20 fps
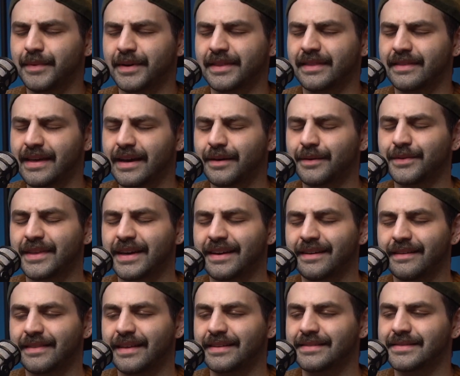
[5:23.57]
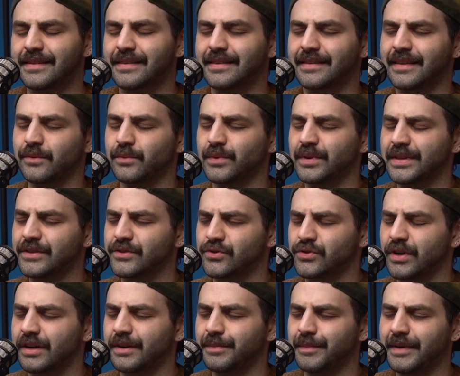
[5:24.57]
about that that that's the thing that really
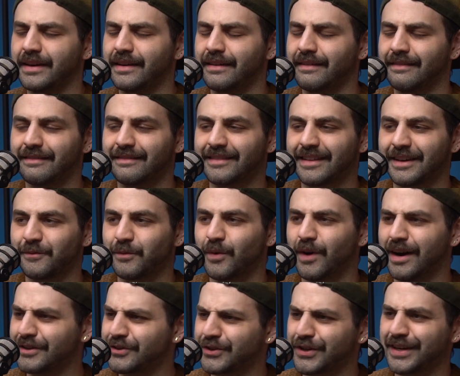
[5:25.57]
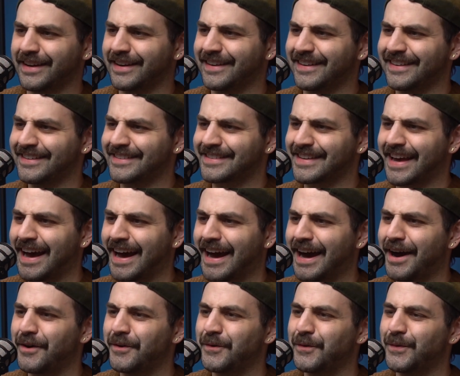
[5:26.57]
struck me like watching it is
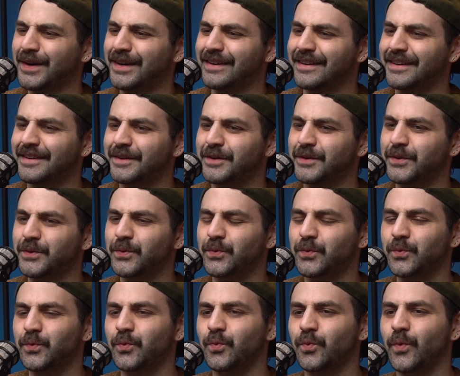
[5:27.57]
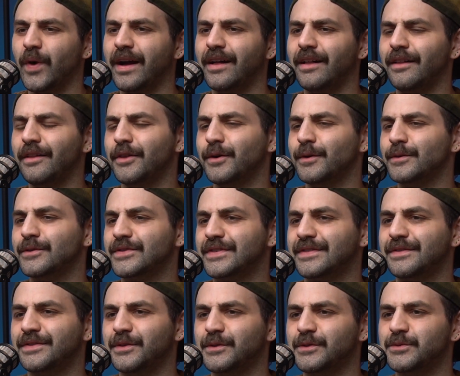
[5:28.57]
how well those
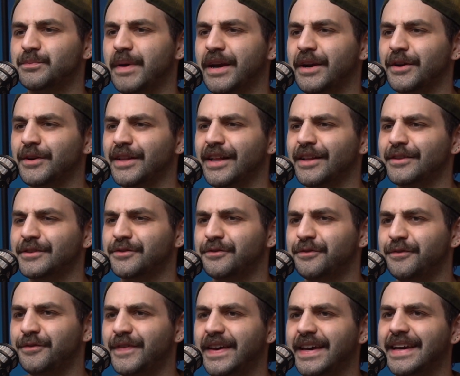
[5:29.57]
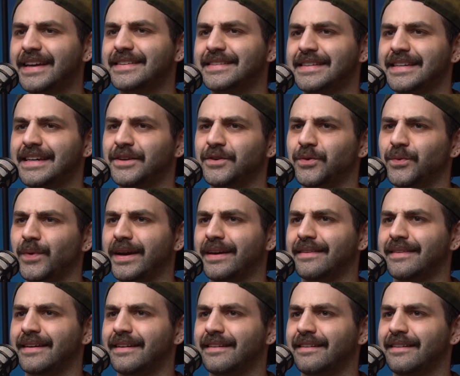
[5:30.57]
those parallels fit in a way
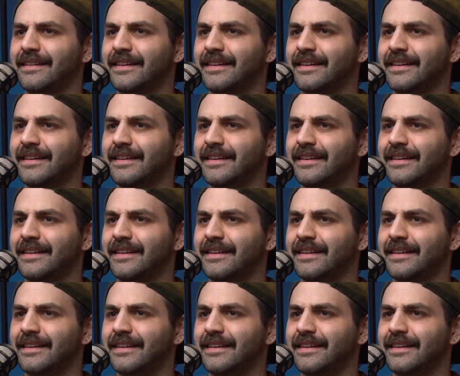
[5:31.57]
that